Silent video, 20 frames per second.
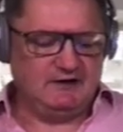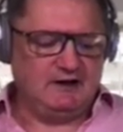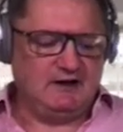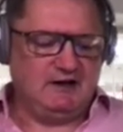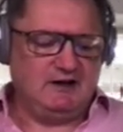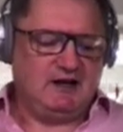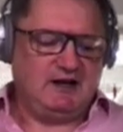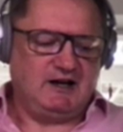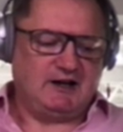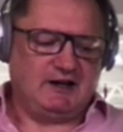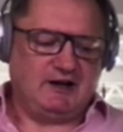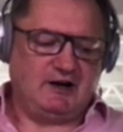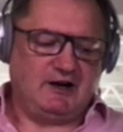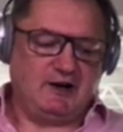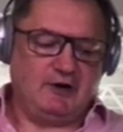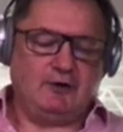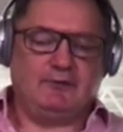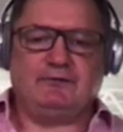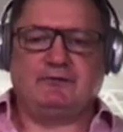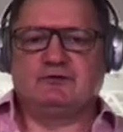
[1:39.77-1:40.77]
And I
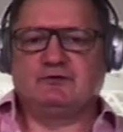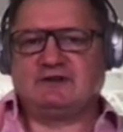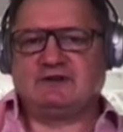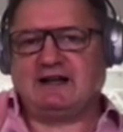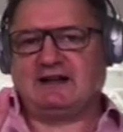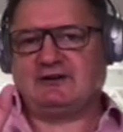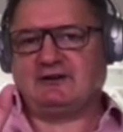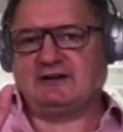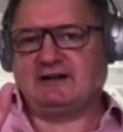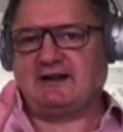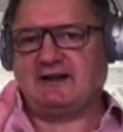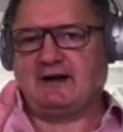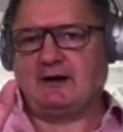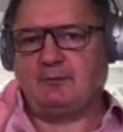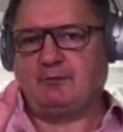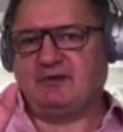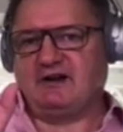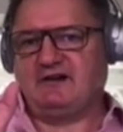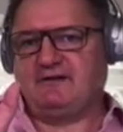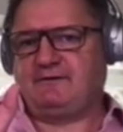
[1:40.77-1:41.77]
often calculate that
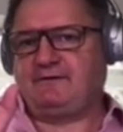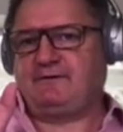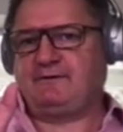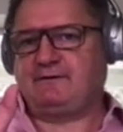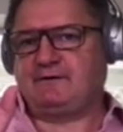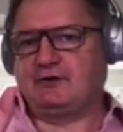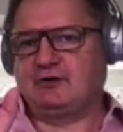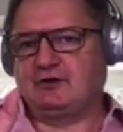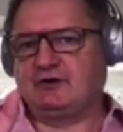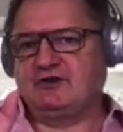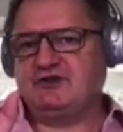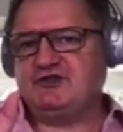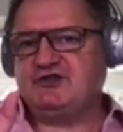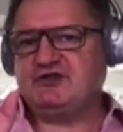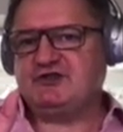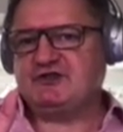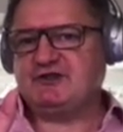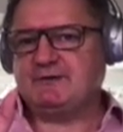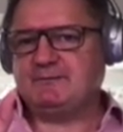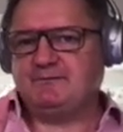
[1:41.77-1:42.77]
bit
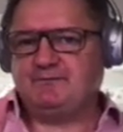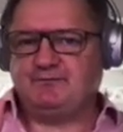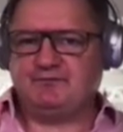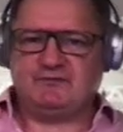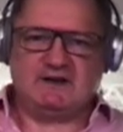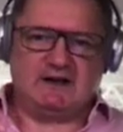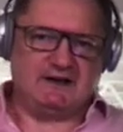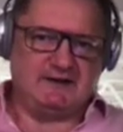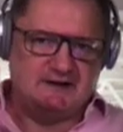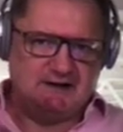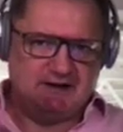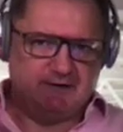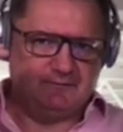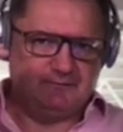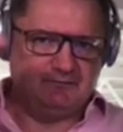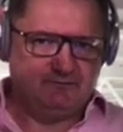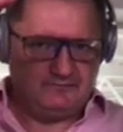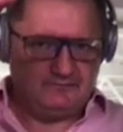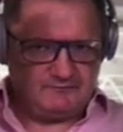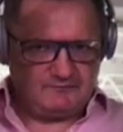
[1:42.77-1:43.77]
first and
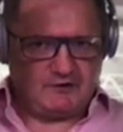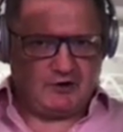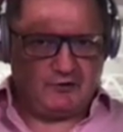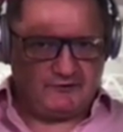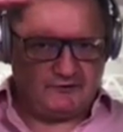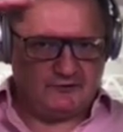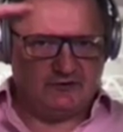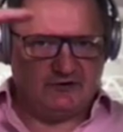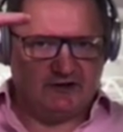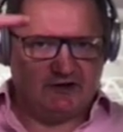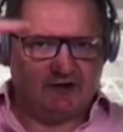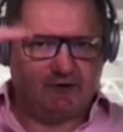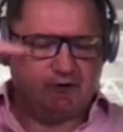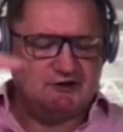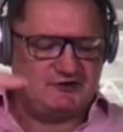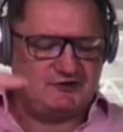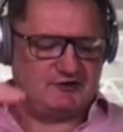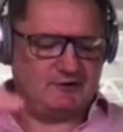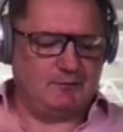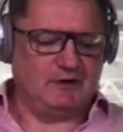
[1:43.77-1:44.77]
then go through the
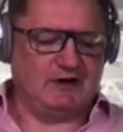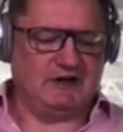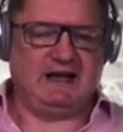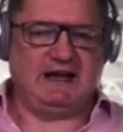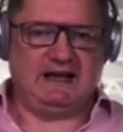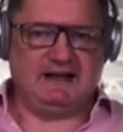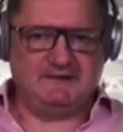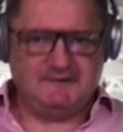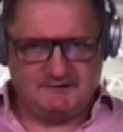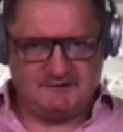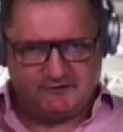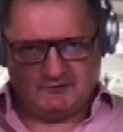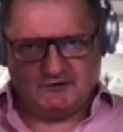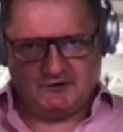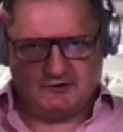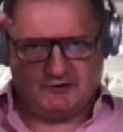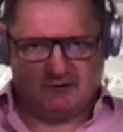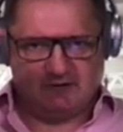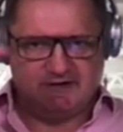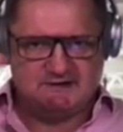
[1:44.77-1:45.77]
equation in my head to do
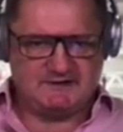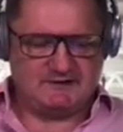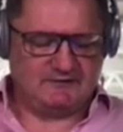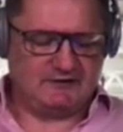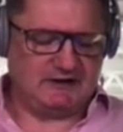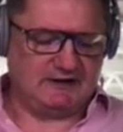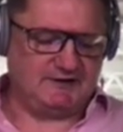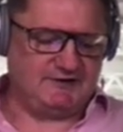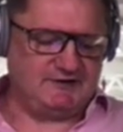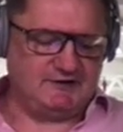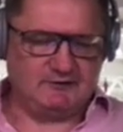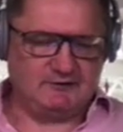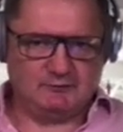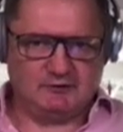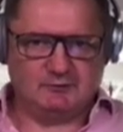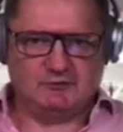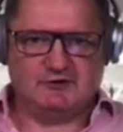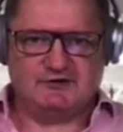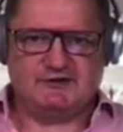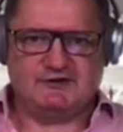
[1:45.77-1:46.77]
the rest of the answer.
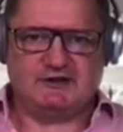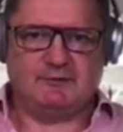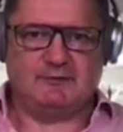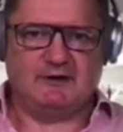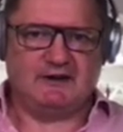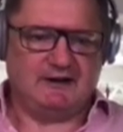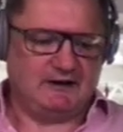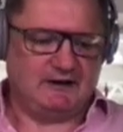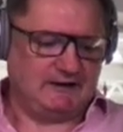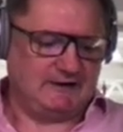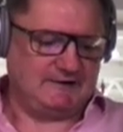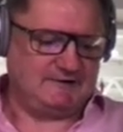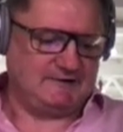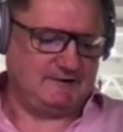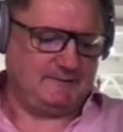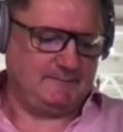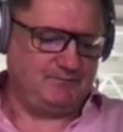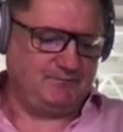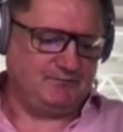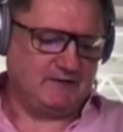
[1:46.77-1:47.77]
We'll see about that
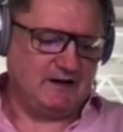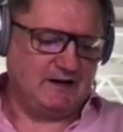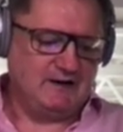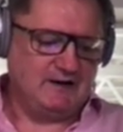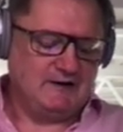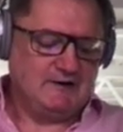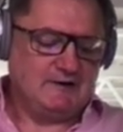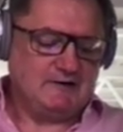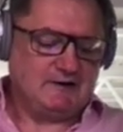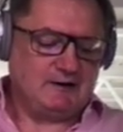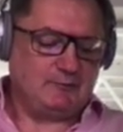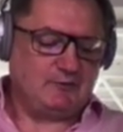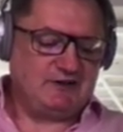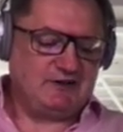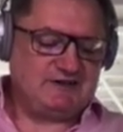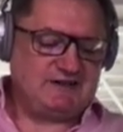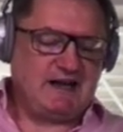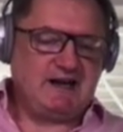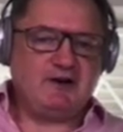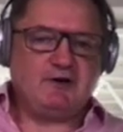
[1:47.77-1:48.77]
later. Then we
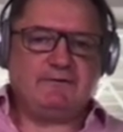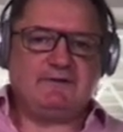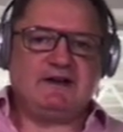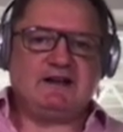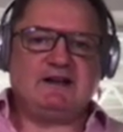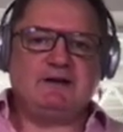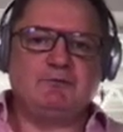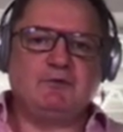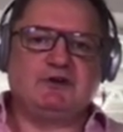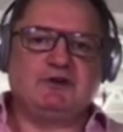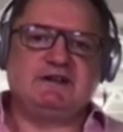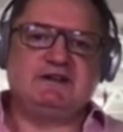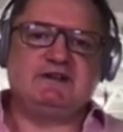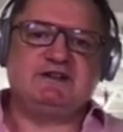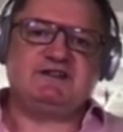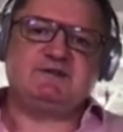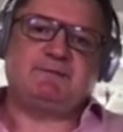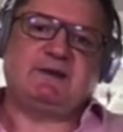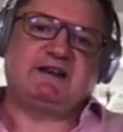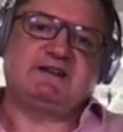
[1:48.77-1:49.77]
take off any money
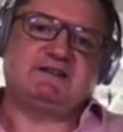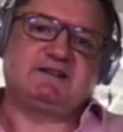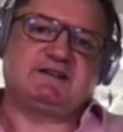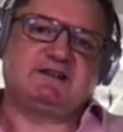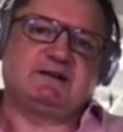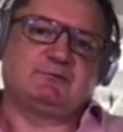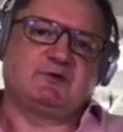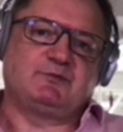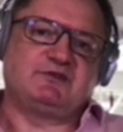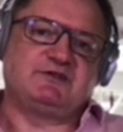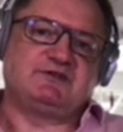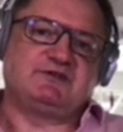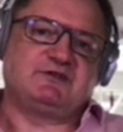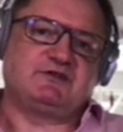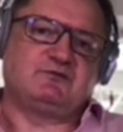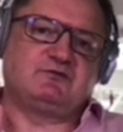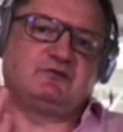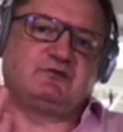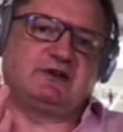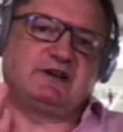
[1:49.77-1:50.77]
spent to keep the business
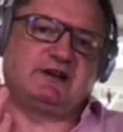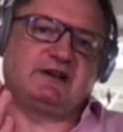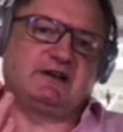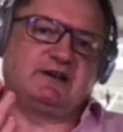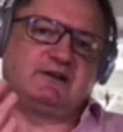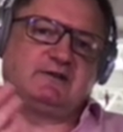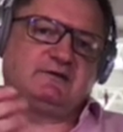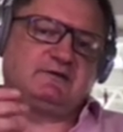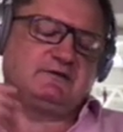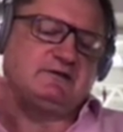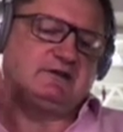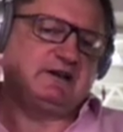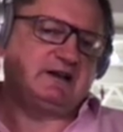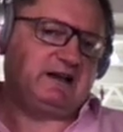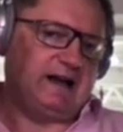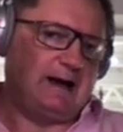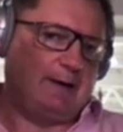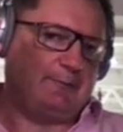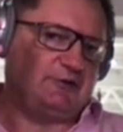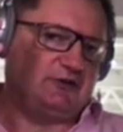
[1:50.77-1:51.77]
running in
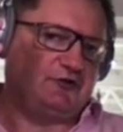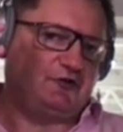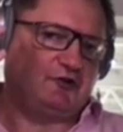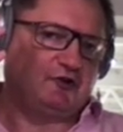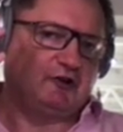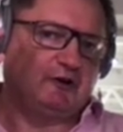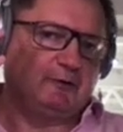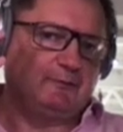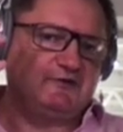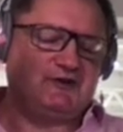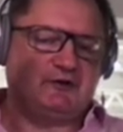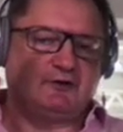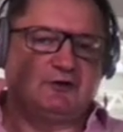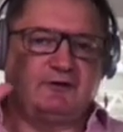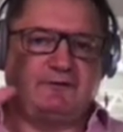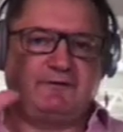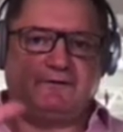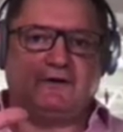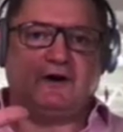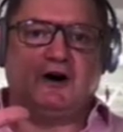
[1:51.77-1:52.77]
capital terms. So on
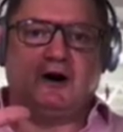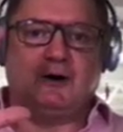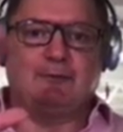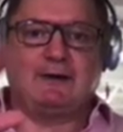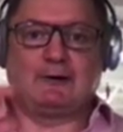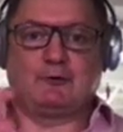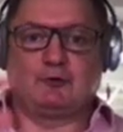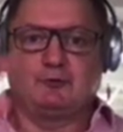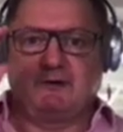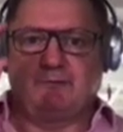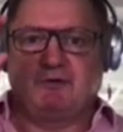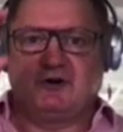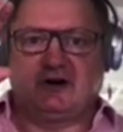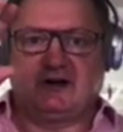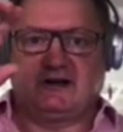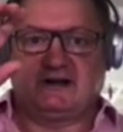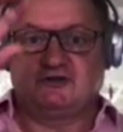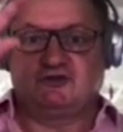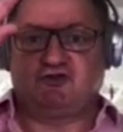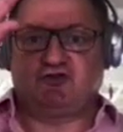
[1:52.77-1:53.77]
a farm, that would be
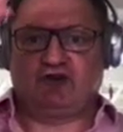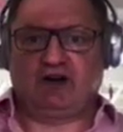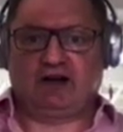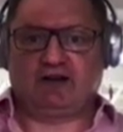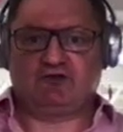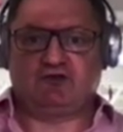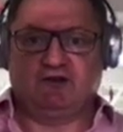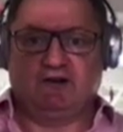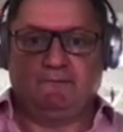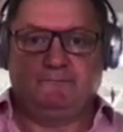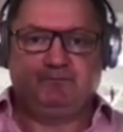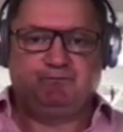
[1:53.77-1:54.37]
buying a tractor.